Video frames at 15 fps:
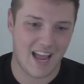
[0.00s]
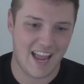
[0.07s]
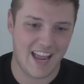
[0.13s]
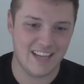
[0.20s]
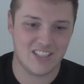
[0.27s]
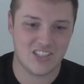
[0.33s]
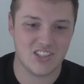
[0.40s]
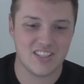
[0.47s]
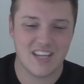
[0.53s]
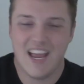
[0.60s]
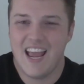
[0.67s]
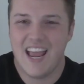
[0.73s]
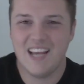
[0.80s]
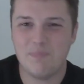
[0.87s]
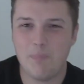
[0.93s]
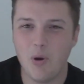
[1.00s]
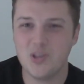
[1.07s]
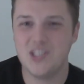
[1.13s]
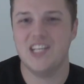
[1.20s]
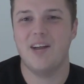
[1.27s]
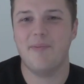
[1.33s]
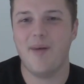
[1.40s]
It's
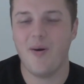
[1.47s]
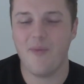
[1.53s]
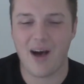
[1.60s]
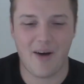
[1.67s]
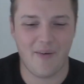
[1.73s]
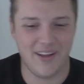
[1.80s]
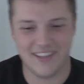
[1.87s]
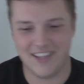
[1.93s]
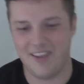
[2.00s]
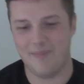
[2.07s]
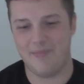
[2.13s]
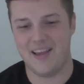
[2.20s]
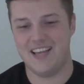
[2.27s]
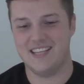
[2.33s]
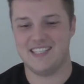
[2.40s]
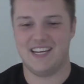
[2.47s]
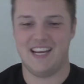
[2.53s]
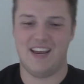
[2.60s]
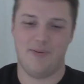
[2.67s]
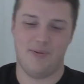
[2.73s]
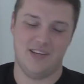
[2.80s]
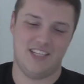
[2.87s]
pushing the boat out a little bit, isn't
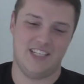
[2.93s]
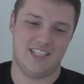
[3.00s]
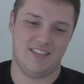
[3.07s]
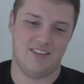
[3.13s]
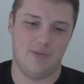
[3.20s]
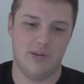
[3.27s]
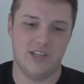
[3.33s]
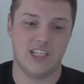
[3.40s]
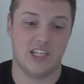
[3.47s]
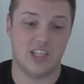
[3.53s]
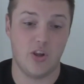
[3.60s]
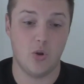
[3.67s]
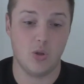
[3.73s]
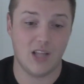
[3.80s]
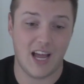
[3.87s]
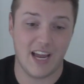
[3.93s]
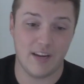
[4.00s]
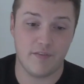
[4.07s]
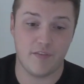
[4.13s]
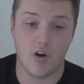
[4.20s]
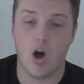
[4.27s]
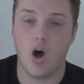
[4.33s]
it? Which I do like
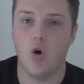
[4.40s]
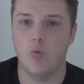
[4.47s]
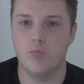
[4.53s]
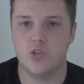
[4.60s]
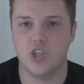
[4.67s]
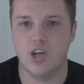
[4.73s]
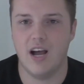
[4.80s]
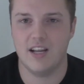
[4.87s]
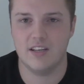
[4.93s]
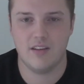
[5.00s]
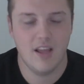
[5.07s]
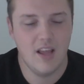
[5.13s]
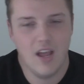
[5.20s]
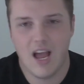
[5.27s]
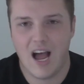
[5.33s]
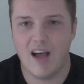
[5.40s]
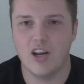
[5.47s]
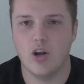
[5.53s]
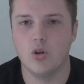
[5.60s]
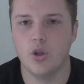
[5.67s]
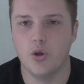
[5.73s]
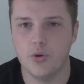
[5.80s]
for a home shirt. I
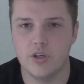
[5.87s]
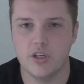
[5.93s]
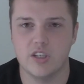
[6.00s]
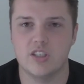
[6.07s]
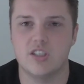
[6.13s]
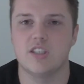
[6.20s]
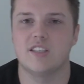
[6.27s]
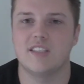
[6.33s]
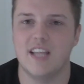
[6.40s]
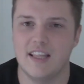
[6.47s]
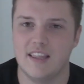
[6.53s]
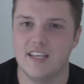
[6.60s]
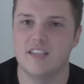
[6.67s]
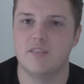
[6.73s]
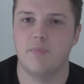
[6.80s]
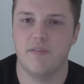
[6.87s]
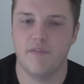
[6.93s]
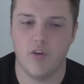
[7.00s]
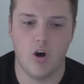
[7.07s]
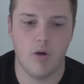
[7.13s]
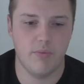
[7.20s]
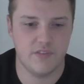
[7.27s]
know Lucas has said this
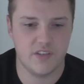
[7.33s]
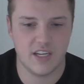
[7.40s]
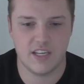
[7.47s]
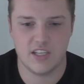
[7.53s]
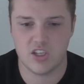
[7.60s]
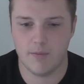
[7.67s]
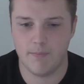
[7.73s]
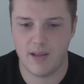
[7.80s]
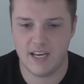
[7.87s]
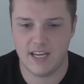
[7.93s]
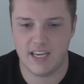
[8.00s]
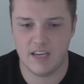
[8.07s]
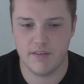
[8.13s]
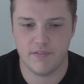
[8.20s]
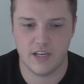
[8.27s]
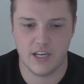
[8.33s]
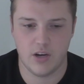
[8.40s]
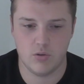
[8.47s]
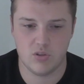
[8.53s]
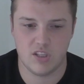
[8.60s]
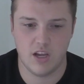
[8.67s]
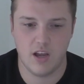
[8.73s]
before, and we've said this on many kit
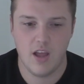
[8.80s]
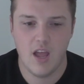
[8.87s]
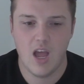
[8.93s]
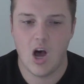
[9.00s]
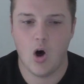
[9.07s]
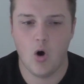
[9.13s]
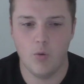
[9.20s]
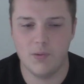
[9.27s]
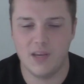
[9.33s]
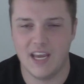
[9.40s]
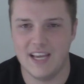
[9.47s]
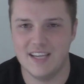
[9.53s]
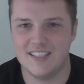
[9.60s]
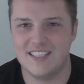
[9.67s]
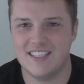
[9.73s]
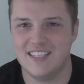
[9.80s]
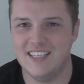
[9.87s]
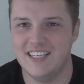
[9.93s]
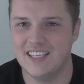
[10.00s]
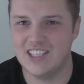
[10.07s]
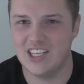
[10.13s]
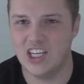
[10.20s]
videos, that home kits,
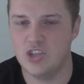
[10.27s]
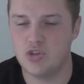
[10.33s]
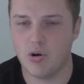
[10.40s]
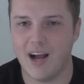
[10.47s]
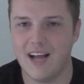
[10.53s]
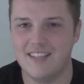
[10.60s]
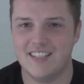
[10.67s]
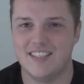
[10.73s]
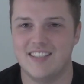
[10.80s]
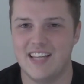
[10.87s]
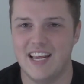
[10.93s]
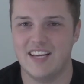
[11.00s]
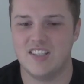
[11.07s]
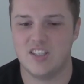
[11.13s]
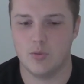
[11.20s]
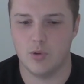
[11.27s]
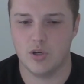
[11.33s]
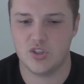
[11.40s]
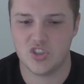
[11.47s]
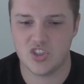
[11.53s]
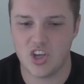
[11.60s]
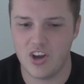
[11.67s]
you try to stick to a
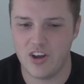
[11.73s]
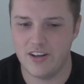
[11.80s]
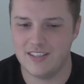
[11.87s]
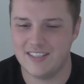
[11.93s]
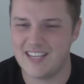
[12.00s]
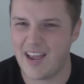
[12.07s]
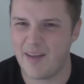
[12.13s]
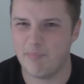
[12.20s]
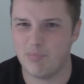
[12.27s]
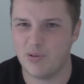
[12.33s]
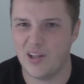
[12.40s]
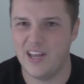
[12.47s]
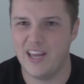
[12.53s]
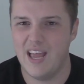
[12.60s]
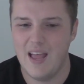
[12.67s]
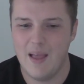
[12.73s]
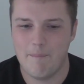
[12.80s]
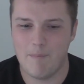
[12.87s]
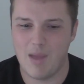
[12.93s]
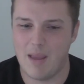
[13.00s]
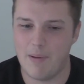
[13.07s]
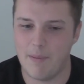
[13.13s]
certain template,
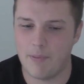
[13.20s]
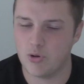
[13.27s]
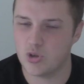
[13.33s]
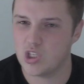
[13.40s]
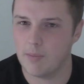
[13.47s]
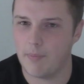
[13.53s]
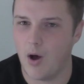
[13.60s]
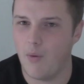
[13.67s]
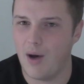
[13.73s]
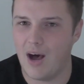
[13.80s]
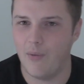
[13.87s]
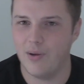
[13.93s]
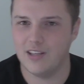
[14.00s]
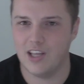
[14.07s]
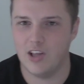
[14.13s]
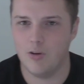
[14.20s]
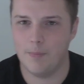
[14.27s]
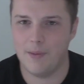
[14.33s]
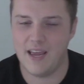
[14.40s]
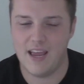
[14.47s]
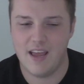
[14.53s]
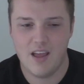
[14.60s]
maybe push the boat out a little
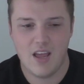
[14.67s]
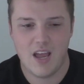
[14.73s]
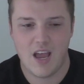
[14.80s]
bit,